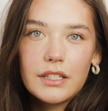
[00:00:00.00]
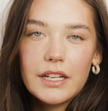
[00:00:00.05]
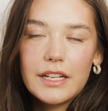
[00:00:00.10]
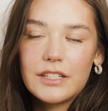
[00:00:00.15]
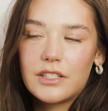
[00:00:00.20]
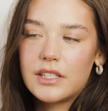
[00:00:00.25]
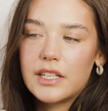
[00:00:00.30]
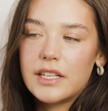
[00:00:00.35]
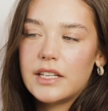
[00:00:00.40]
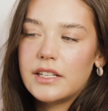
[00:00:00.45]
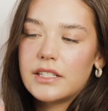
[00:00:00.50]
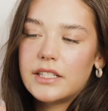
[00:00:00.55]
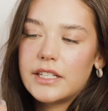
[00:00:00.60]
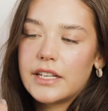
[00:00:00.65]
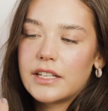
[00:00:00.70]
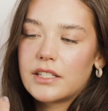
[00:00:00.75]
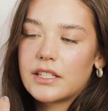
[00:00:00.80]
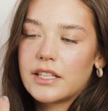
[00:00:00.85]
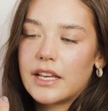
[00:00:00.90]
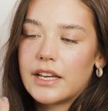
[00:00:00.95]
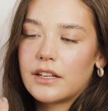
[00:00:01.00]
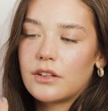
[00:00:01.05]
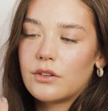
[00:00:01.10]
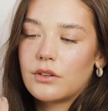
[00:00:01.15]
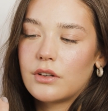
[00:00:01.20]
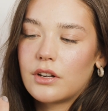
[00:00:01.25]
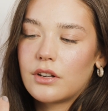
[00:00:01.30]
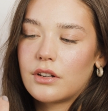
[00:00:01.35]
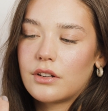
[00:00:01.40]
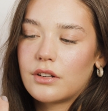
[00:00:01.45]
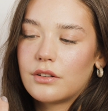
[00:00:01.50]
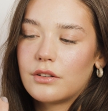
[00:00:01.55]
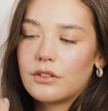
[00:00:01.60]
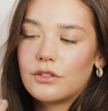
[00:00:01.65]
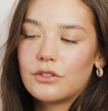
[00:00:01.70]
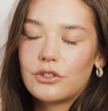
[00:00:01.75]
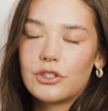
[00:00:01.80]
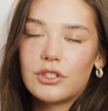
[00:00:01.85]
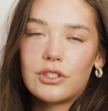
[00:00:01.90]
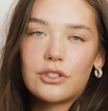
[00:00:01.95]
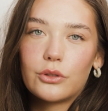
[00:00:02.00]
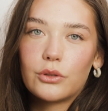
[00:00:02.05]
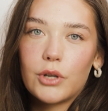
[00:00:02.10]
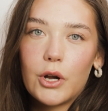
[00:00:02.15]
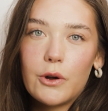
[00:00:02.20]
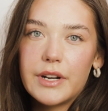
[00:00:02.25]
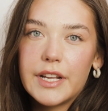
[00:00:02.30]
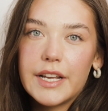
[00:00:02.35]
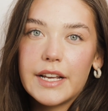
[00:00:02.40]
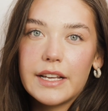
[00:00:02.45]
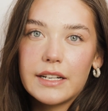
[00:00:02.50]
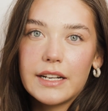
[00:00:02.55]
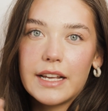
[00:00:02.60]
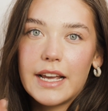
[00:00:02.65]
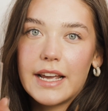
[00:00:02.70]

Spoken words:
It's the easiest, like just throw it in